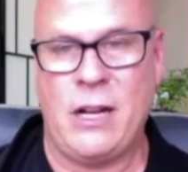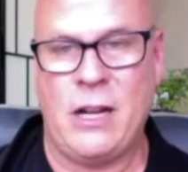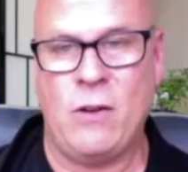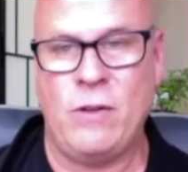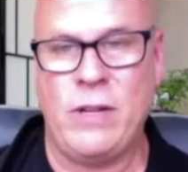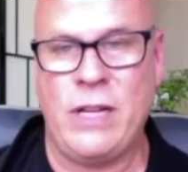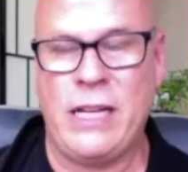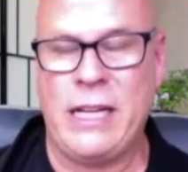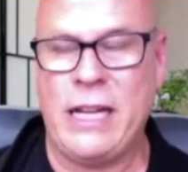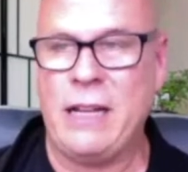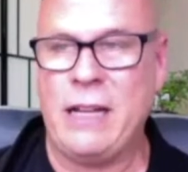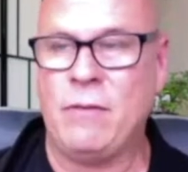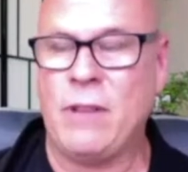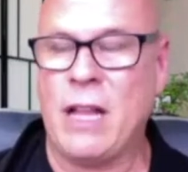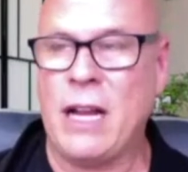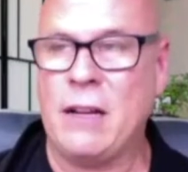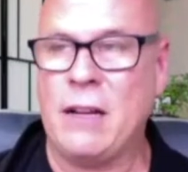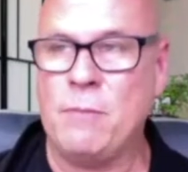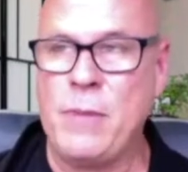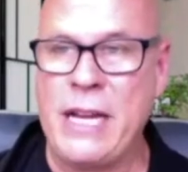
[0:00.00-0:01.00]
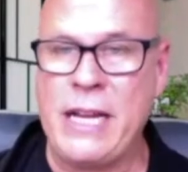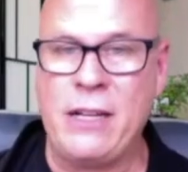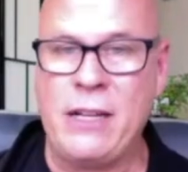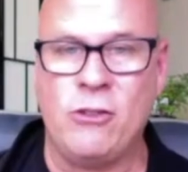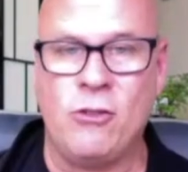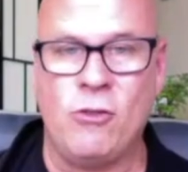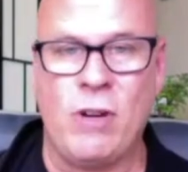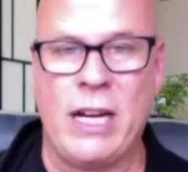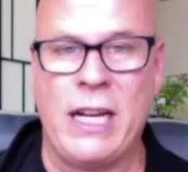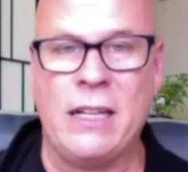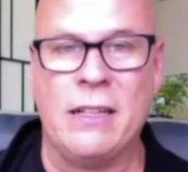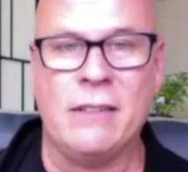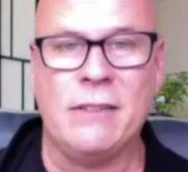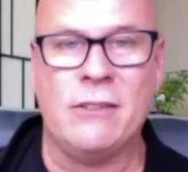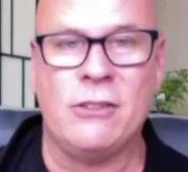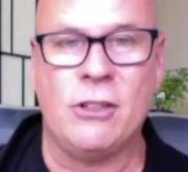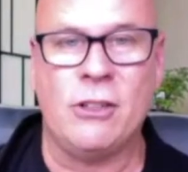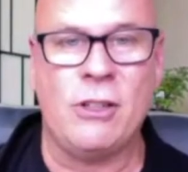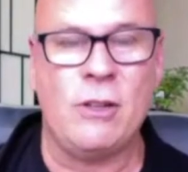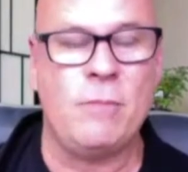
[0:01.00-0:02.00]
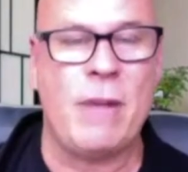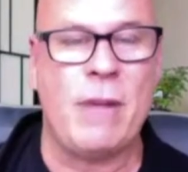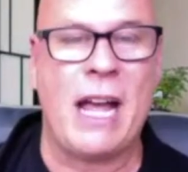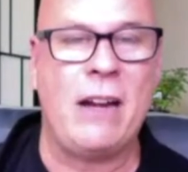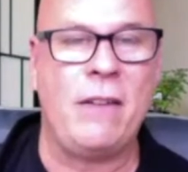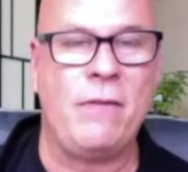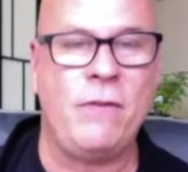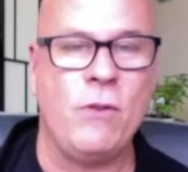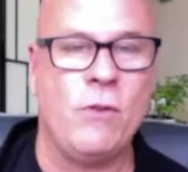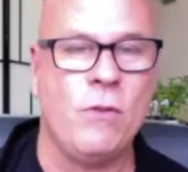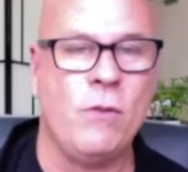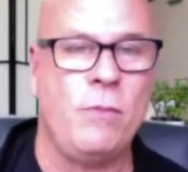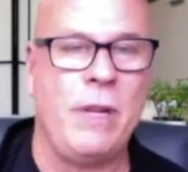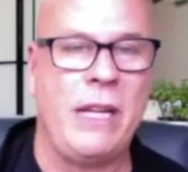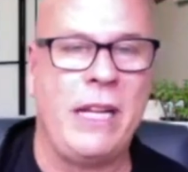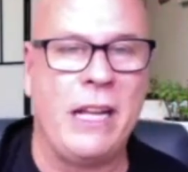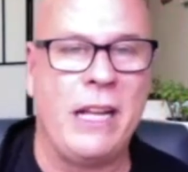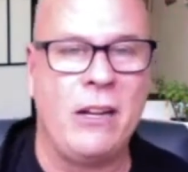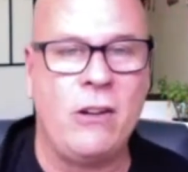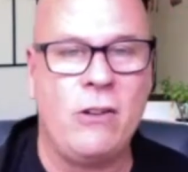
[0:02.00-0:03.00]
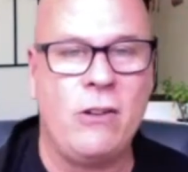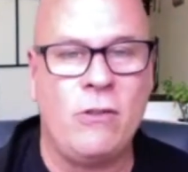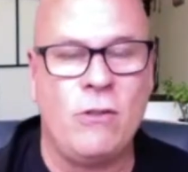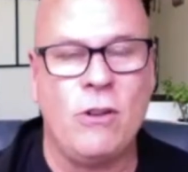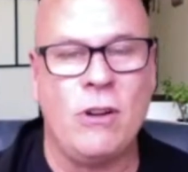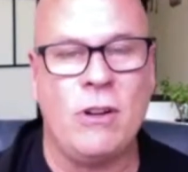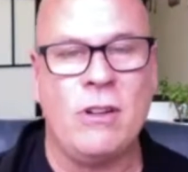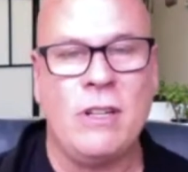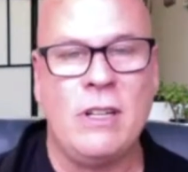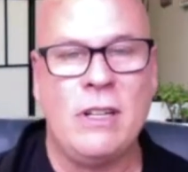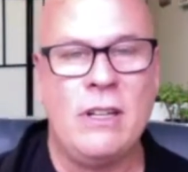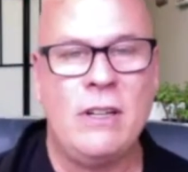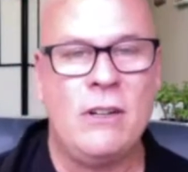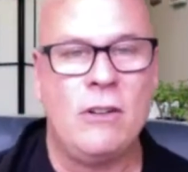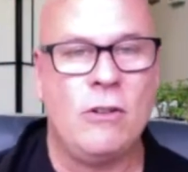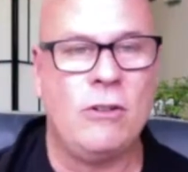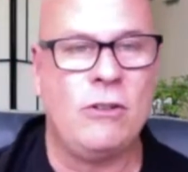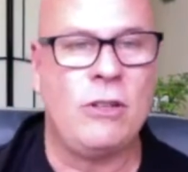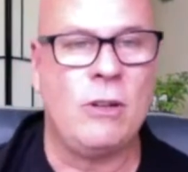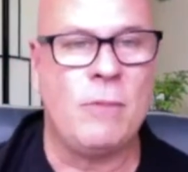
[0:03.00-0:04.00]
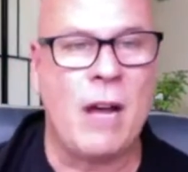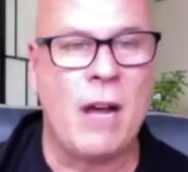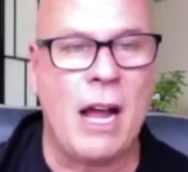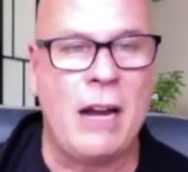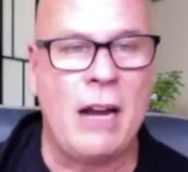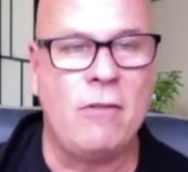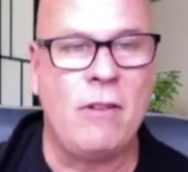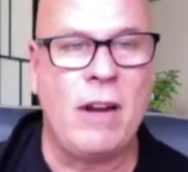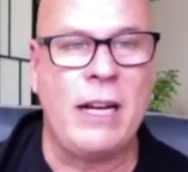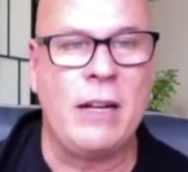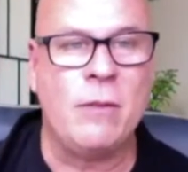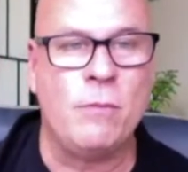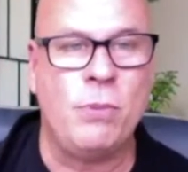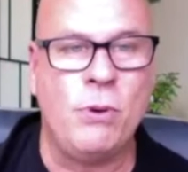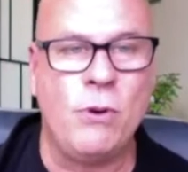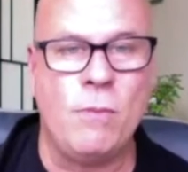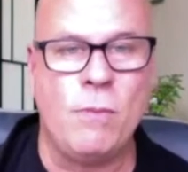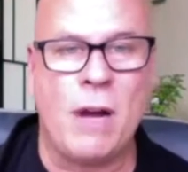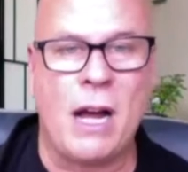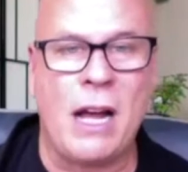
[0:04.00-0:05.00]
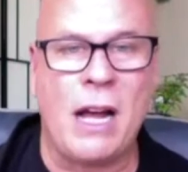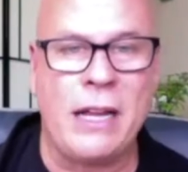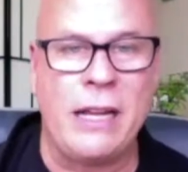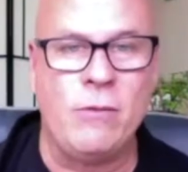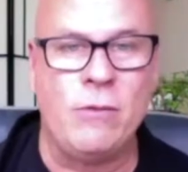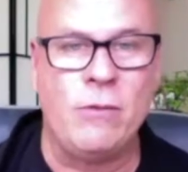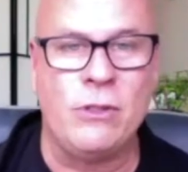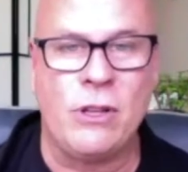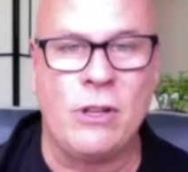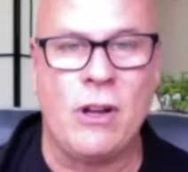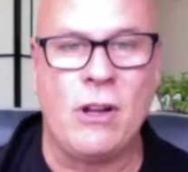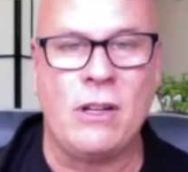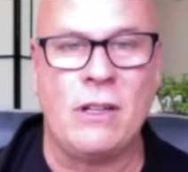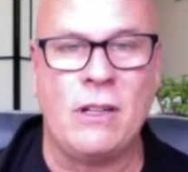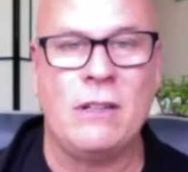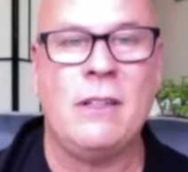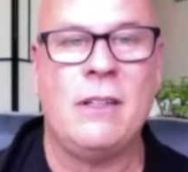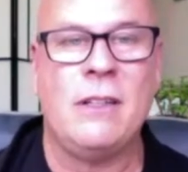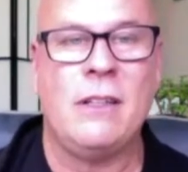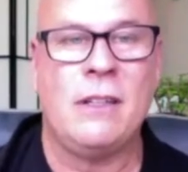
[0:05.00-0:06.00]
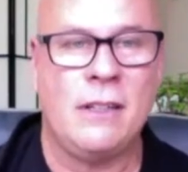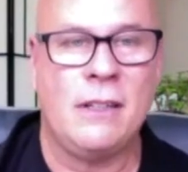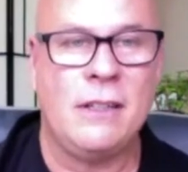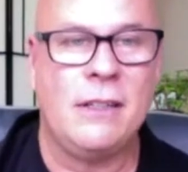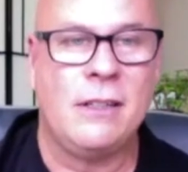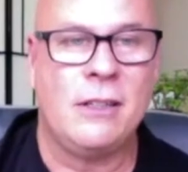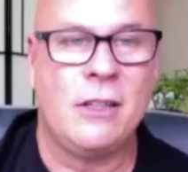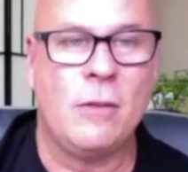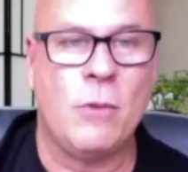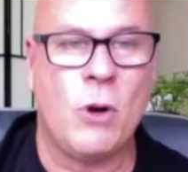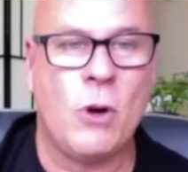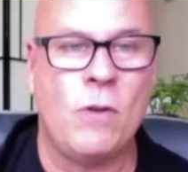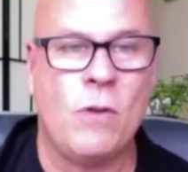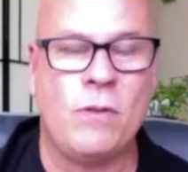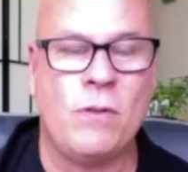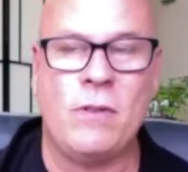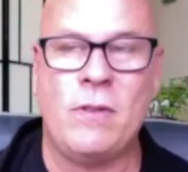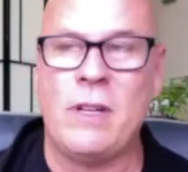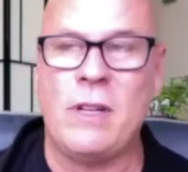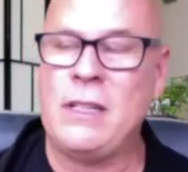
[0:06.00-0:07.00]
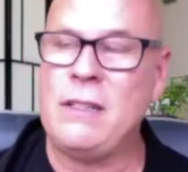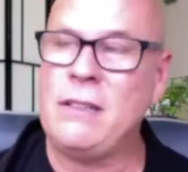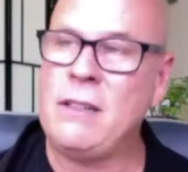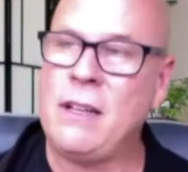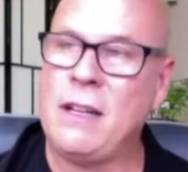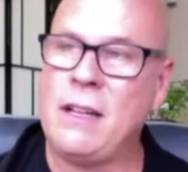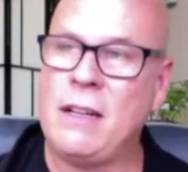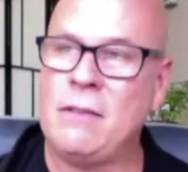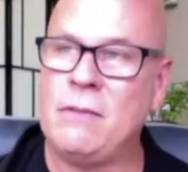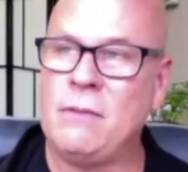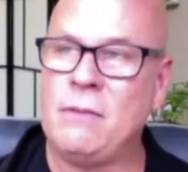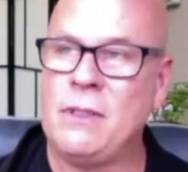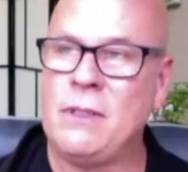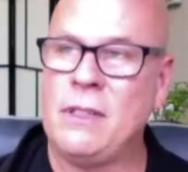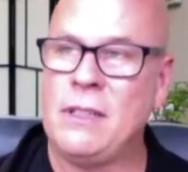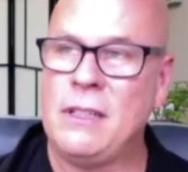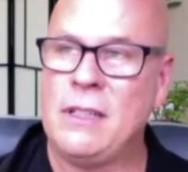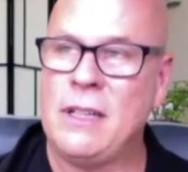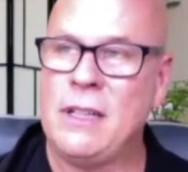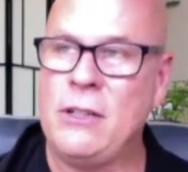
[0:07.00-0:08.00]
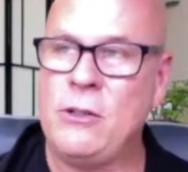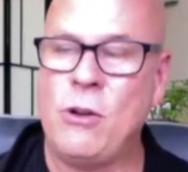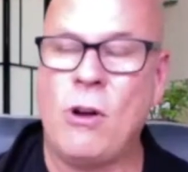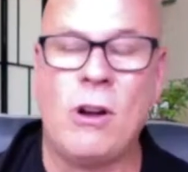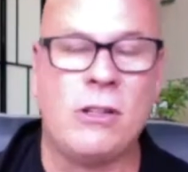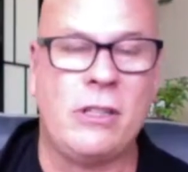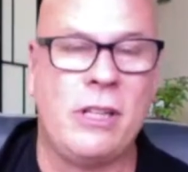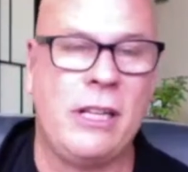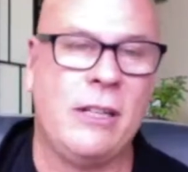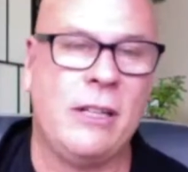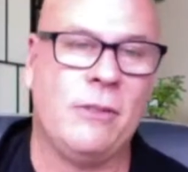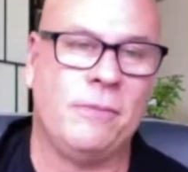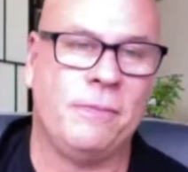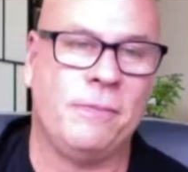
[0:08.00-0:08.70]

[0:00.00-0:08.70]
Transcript: He gave like a meet and greet. So it didn't matter if you were a beginner or some high-ranking poobah. He was gonna come over and talk to you.